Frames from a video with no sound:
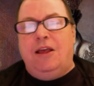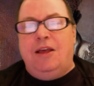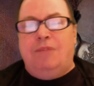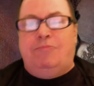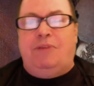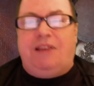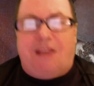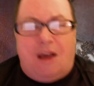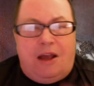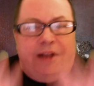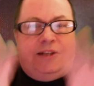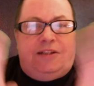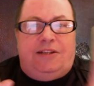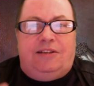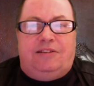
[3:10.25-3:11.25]
Be kind to
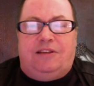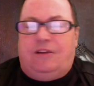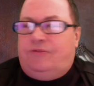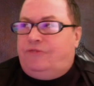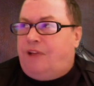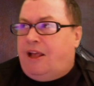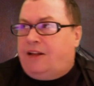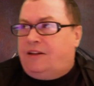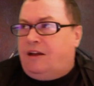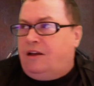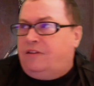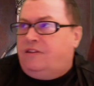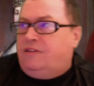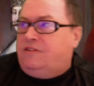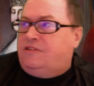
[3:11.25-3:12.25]
yourself and
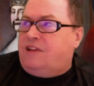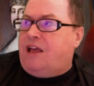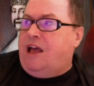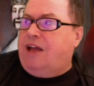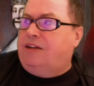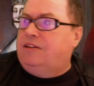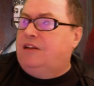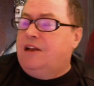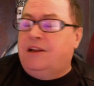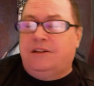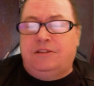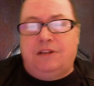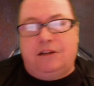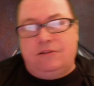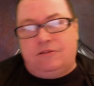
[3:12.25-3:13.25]
others, and
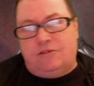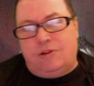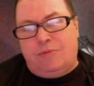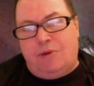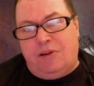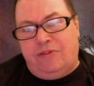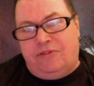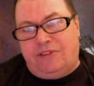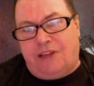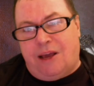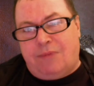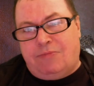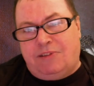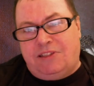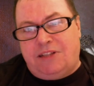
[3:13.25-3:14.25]
don't trip over that
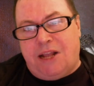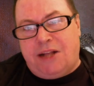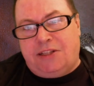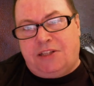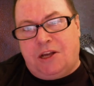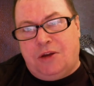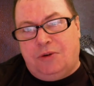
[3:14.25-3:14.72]
potato.